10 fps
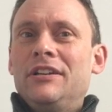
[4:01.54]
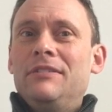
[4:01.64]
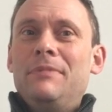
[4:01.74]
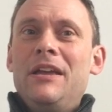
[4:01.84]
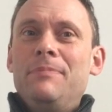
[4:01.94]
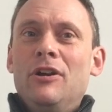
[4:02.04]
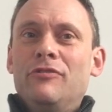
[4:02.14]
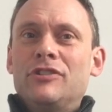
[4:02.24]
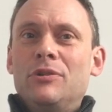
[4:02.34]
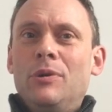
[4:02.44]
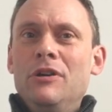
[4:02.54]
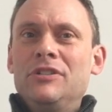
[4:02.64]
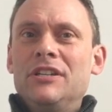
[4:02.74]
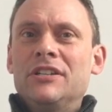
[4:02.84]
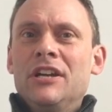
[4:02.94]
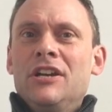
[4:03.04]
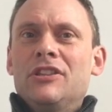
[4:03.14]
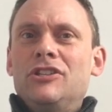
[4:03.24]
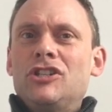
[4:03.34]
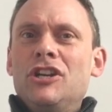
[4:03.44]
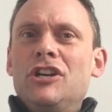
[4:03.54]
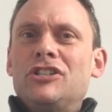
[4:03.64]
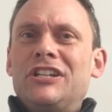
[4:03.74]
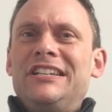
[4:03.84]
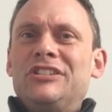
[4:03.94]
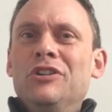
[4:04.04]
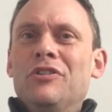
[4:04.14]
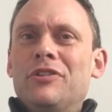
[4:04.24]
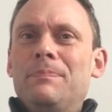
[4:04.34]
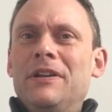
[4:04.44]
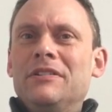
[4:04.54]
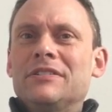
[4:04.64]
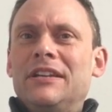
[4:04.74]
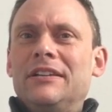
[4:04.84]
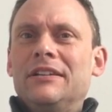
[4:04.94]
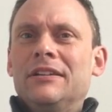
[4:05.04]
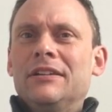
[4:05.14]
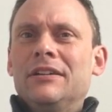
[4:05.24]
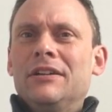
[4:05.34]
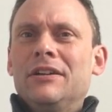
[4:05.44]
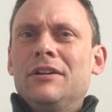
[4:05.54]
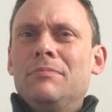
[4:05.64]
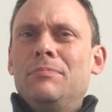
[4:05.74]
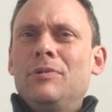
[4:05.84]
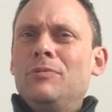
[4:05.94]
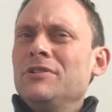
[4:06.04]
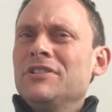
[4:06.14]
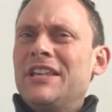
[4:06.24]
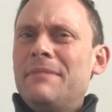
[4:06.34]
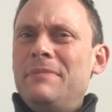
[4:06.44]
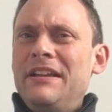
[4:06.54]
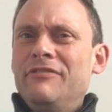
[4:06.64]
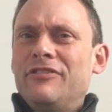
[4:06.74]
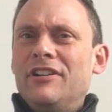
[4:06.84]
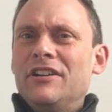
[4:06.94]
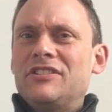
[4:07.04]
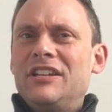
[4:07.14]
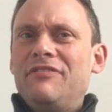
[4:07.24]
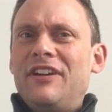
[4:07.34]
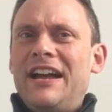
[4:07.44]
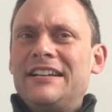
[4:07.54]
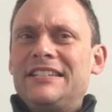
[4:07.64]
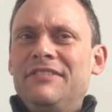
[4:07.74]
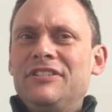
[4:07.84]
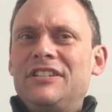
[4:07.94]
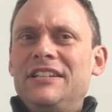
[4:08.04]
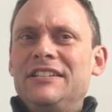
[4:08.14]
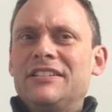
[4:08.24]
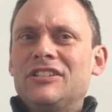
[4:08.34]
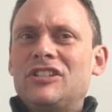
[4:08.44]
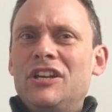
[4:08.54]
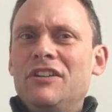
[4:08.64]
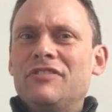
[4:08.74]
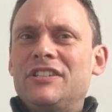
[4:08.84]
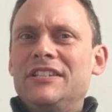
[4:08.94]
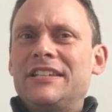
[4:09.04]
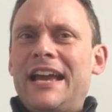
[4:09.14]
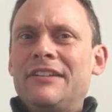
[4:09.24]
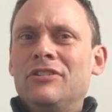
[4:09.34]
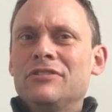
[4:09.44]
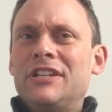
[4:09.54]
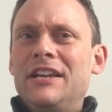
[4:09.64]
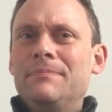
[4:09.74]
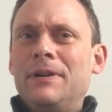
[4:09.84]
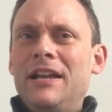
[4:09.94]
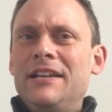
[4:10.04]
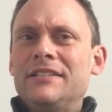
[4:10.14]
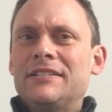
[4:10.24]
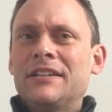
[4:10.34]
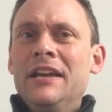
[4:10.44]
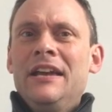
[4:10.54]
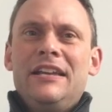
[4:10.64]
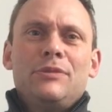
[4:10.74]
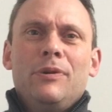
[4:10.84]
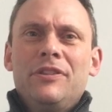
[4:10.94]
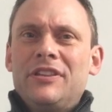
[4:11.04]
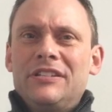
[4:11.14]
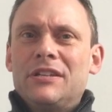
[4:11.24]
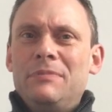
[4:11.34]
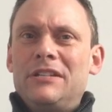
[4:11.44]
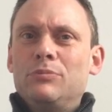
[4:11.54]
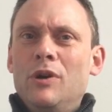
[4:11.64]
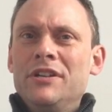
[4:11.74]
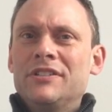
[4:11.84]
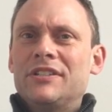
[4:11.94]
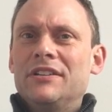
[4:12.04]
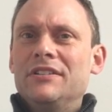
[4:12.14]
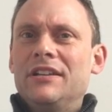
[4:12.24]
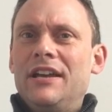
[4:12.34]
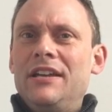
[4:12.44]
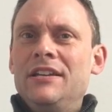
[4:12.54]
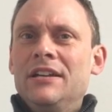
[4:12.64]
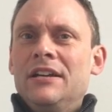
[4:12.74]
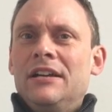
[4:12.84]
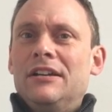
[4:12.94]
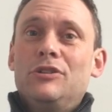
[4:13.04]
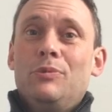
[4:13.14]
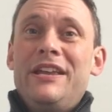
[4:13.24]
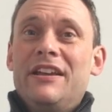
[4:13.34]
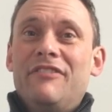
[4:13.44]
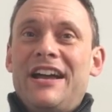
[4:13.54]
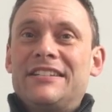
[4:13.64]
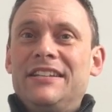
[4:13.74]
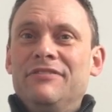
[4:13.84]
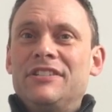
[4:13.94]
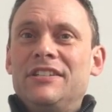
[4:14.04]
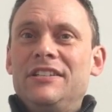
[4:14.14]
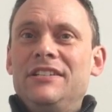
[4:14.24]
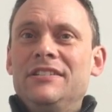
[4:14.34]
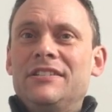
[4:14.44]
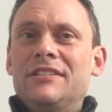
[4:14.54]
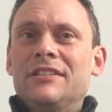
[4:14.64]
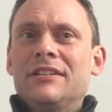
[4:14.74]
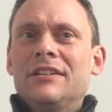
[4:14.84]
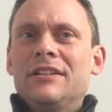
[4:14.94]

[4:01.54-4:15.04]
It may be often quoted, the church is not the building. But what does that mean for us if activities and services cannot take place? It's one thing to miss one Sunday and a week of activities,